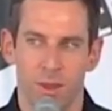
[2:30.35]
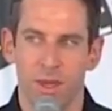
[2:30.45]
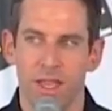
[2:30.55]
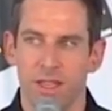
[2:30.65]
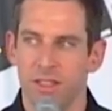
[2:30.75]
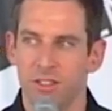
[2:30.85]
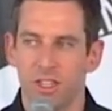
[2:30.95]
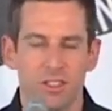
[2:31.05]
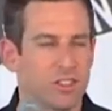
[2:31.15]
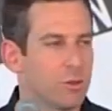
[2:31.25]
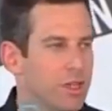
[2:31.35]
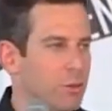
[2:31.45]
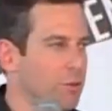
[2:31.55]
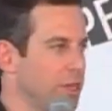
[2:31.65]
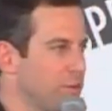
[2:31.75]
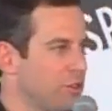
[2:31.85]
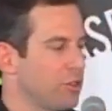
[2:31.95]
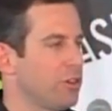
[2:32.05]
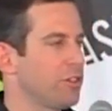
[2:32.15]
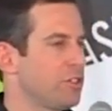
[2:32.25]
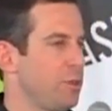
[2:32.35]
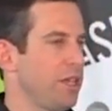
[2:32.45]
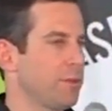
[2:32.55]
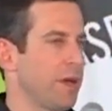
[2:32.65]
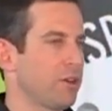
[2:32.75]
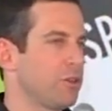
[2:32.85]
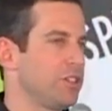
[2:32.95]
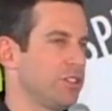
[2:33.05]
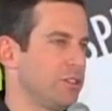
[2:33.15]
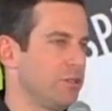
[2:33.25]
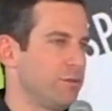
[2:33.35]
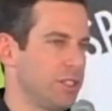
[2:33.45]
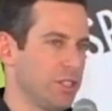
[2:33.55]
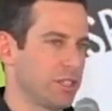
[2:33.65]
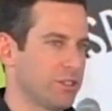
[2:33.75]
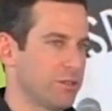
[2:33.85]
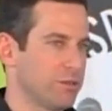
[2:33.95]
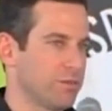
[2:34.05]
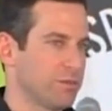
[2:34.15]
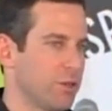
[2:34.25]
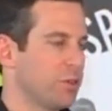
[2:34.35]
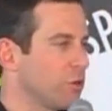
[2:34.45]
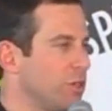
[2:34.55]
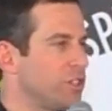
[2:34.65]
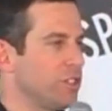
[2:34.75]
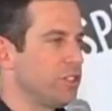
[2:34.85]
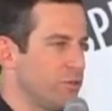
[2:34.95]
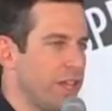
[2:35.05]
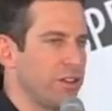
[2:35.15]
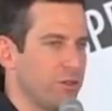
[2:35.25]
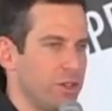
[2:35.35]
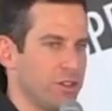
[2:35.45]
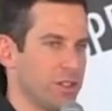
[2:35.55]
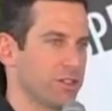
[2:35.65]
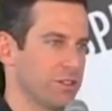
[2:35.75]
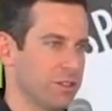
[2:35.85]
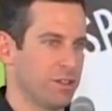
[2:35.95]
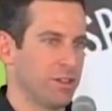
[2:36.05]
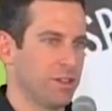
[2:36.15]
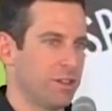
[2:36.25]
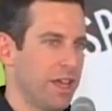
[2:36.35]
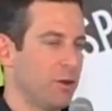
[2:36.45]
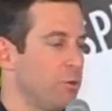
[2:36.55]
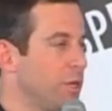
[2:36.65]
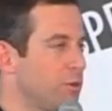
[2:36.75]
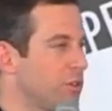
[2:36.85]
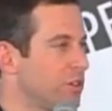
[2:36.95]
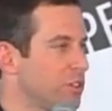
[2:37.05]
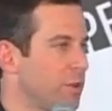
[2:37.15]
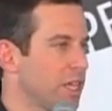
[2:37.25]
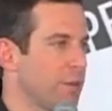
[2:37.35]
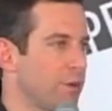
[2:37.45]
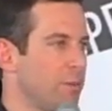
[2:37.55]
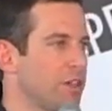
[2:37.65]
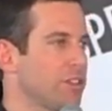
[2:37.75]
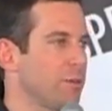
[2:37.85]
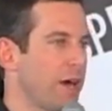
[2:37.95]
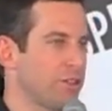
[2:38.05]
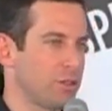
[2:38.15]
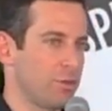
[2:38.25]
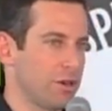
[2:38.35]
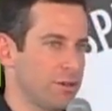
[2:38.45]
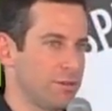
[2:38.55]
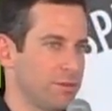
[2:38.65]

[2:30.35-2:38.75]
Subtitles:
I mean, just as it would be absurd to speak about Christian physics, though the Christians invented physics. And it would be absurd to speak about Muslim algebra,